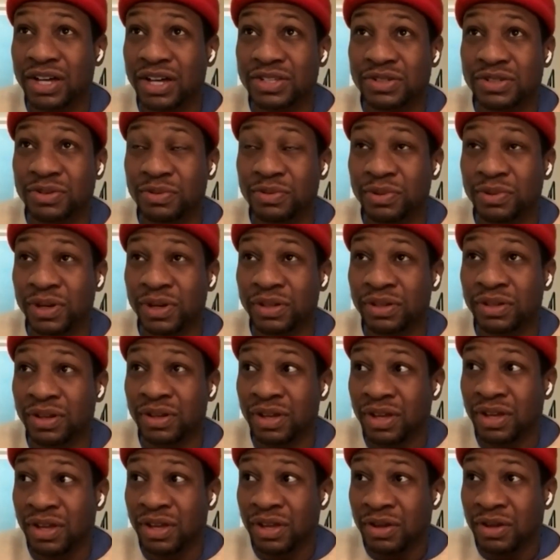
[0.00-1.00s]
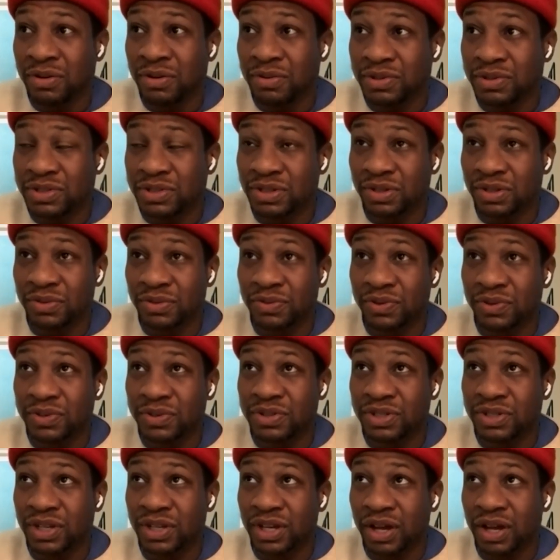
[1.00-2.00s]
Oscar win was the
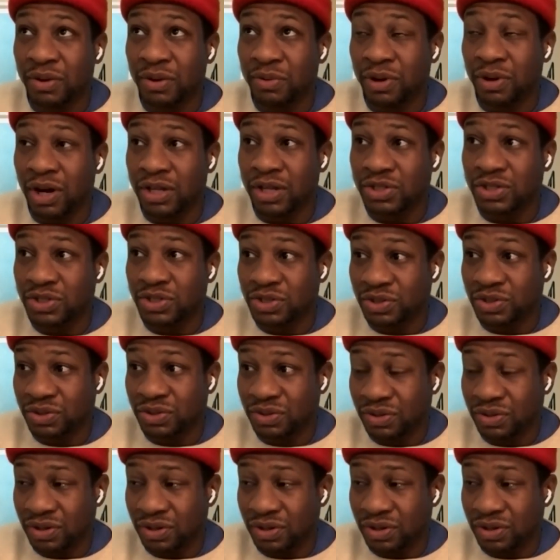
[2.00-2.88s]
first thing I watched